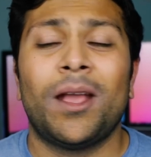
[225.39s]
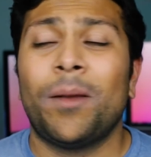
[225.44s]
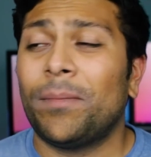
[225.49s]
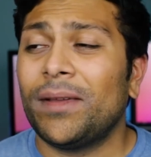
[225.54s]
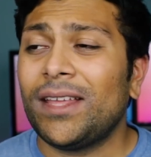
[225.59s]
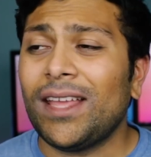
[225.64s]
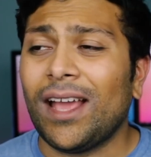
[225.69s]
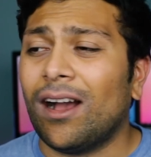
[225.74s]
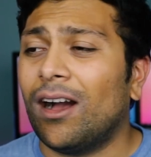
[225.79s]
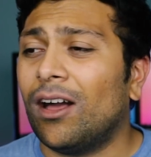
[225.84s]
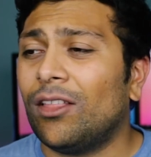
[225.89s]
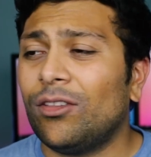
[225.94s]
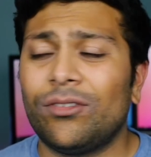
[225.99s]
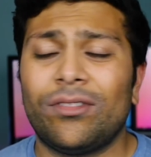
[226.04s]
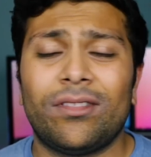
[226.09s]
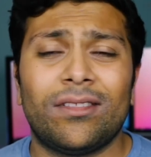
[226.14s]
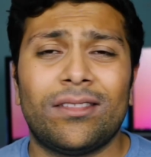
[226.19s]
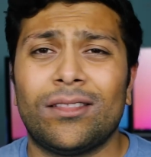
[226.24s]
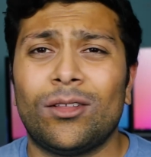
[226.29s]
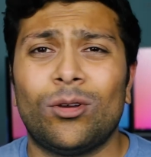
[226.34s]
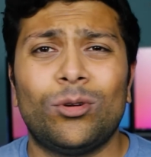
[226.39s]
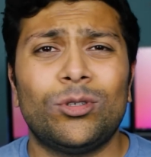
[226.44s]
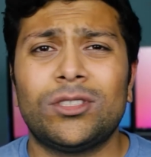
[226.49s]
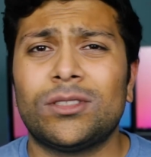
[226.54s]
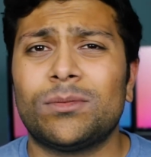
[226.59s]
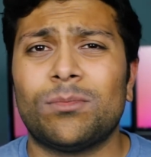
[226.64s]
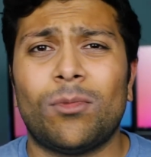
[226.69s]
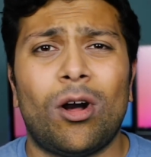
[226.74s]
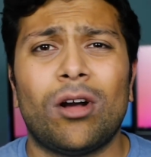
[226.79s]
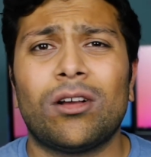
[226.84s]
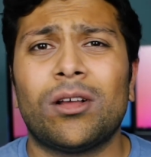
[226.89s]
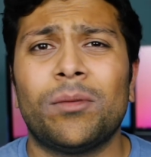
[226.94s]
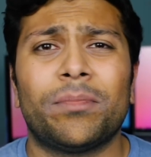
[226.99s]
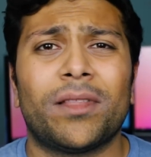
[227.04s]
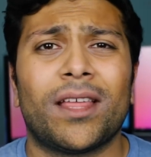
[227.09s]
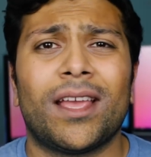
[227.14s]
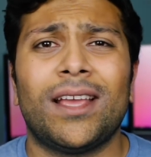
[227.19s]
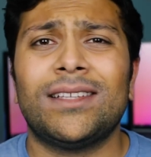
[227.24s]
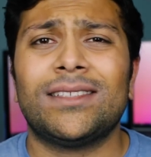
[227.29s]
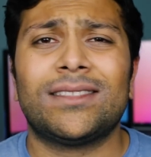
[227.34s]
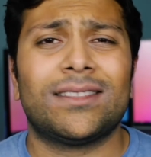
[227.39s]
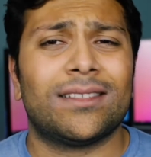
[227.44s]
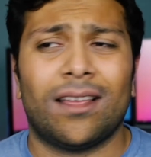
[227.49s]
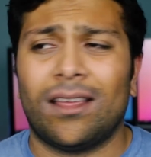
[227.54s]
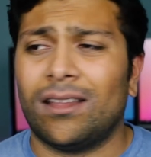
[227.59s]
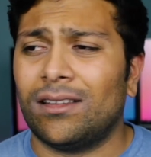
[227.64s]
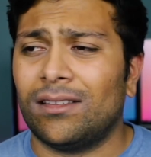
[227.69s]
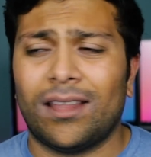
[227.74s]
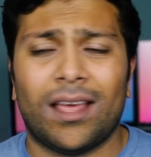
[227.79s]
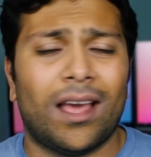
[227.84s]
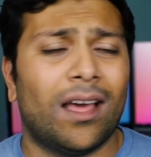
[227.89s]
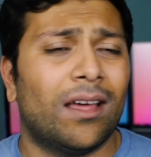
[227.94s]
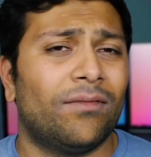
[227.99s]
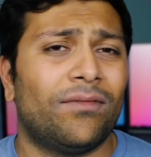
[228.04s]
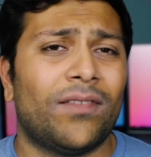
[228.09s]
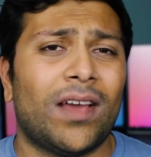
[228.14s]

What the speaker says: But yeah, other than those small complaints and the